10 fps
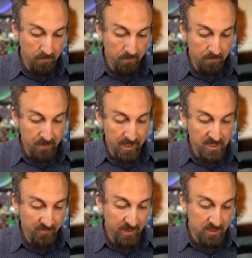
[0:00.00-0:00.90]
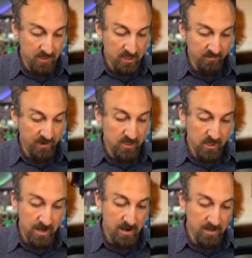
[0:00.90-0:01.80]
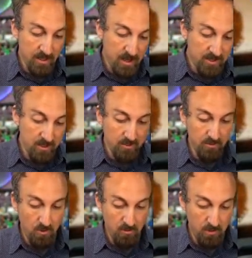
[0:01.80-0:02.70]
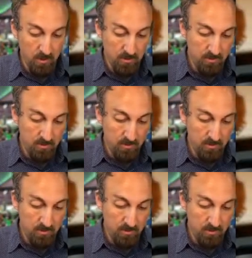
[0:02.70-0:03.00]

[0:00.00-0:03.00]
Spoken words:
This feature here is also normal.